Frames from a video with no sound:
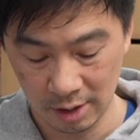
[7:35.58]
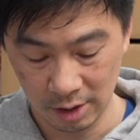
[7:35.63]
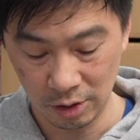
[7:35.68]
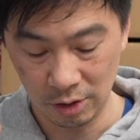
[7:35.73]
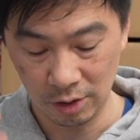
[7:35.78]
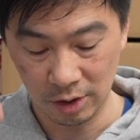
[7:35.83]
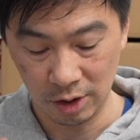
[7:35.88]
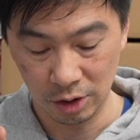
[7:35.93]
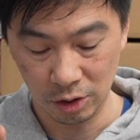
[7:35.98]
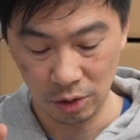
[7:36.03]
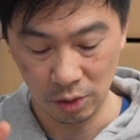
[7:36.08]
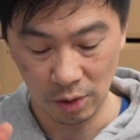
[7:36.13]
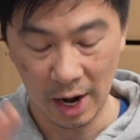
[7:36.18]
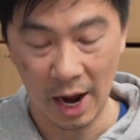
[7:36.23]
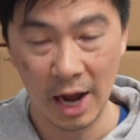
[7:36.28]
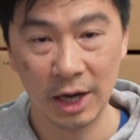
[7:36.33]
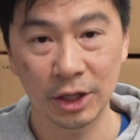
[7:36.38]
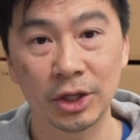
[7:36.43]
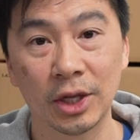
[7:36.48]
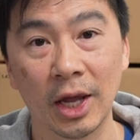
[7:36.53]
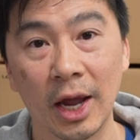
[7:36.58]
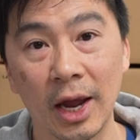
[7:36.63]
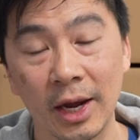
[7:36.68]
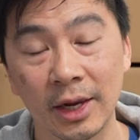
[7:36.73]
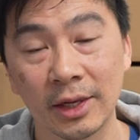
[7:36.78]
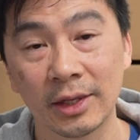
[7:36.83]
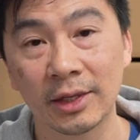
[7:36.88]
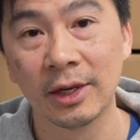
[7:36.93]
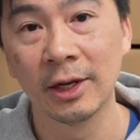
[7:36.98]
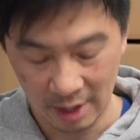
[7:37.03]
you can do
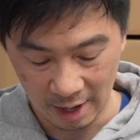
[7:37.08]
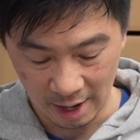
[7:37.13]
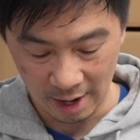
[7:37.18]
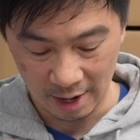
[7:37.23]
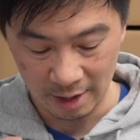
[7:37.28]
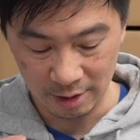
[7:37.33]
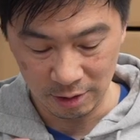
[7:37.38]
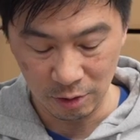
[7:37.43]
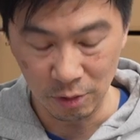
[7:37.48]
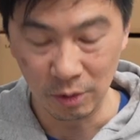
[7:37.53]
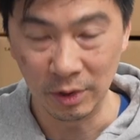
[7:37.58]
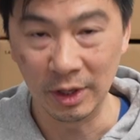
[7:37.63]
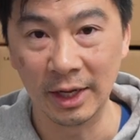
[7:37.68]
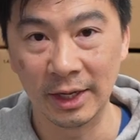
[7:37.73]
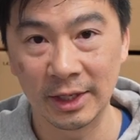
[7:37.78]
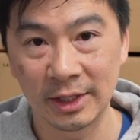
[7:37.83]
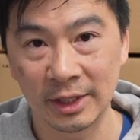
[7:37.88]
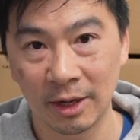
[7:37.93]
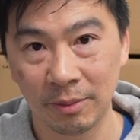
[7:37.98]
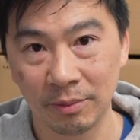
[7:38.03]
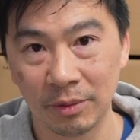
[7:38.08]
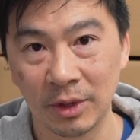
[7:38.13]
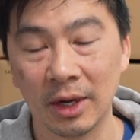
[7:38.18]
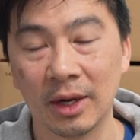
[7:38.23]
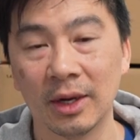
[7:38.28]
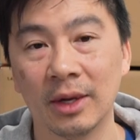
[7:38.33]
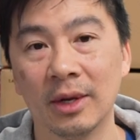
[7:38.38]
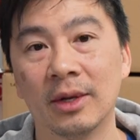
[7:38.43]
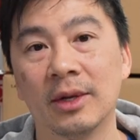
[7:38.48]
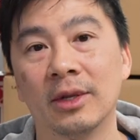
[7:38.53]
hashtags, and you need
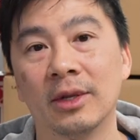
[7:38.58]
something